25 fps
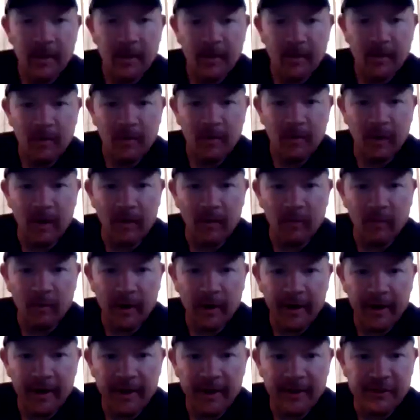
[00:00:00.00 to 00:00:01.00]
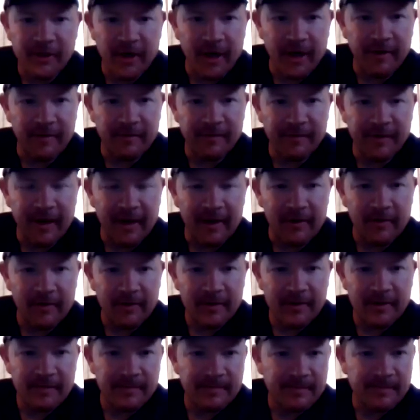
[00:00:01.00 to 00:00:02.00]
well, we're going to try and follow
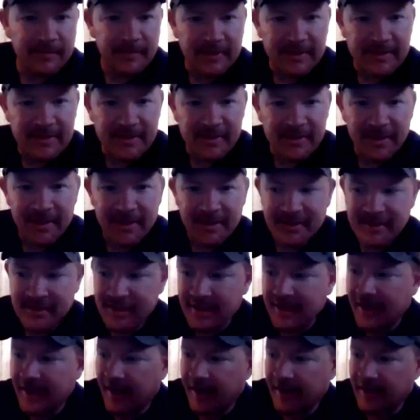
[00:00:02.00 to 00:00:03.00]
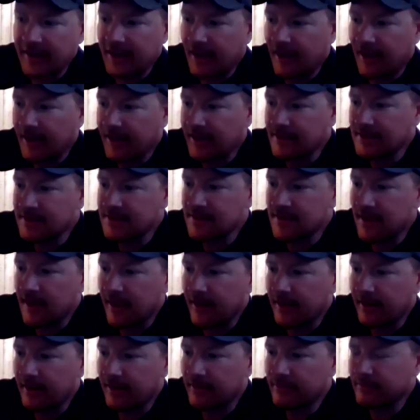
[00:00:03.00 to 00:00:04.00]
the CDC guidelines
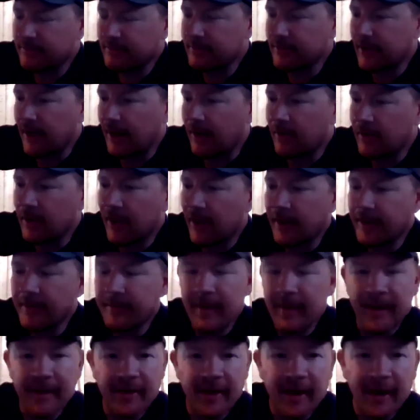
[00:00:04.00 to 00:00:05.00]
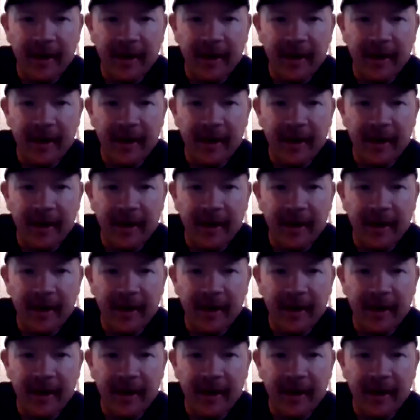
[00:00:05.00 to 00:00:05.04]
that are outlined by the